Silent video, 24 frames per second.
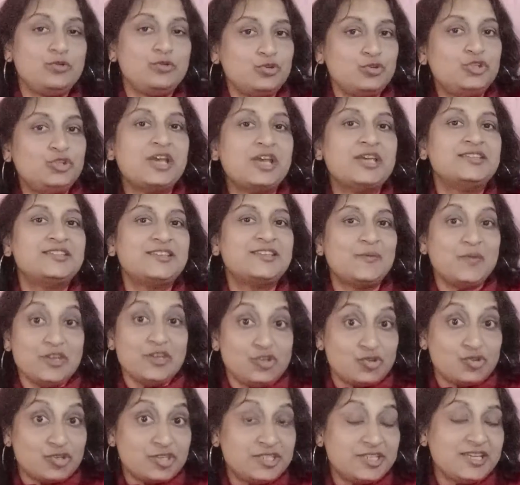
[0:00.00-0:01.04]
to share some
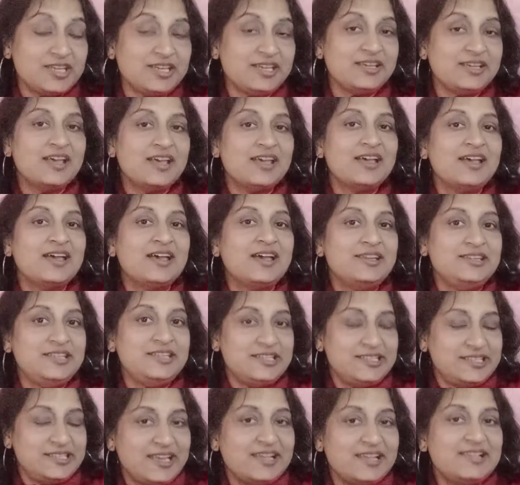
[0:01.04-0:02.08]
interesting
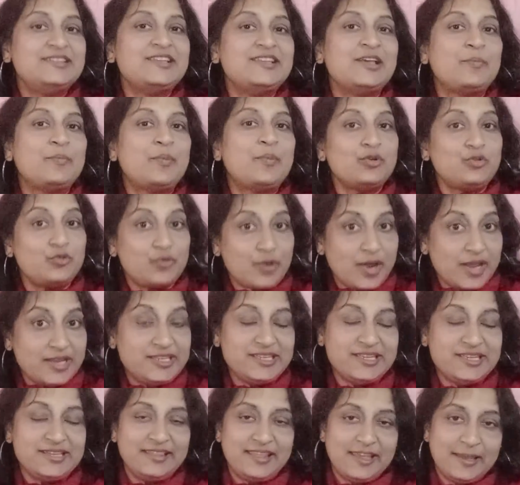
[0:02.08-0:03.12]
details about
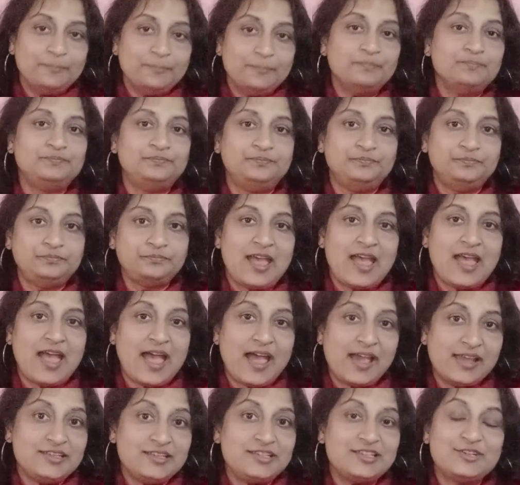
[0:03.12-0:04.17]
writing them.
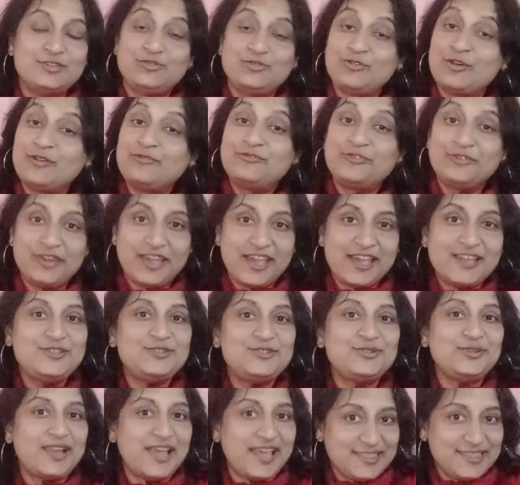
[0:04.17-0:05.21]
And do not forget
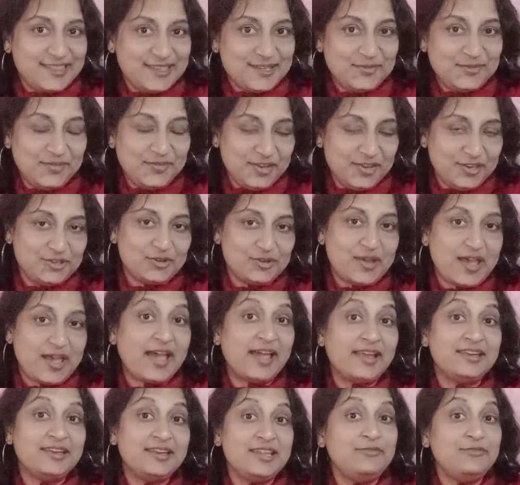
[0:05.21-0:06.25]
to like this video,
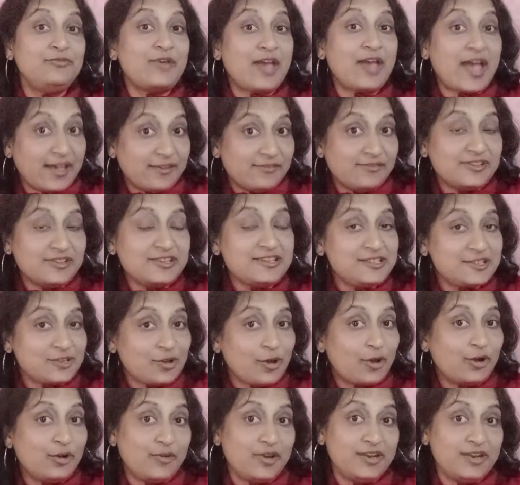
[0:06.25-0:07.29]
and if you haven't
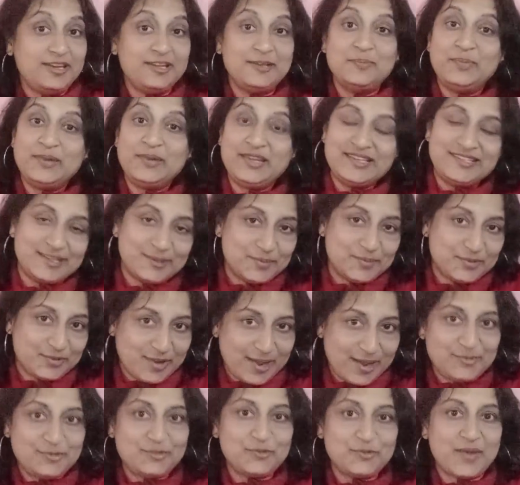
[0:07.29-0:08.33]
already, please
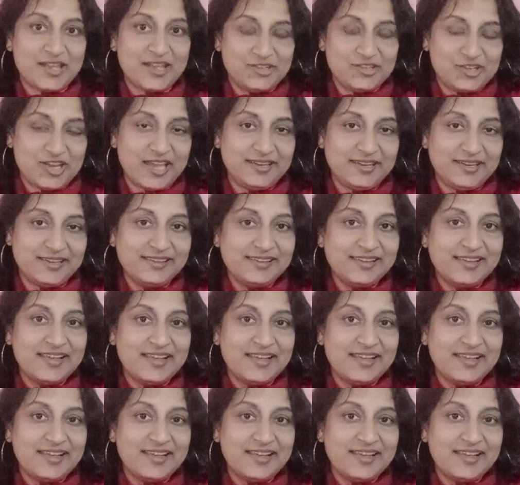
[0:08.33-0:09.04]
subscribe to my channel.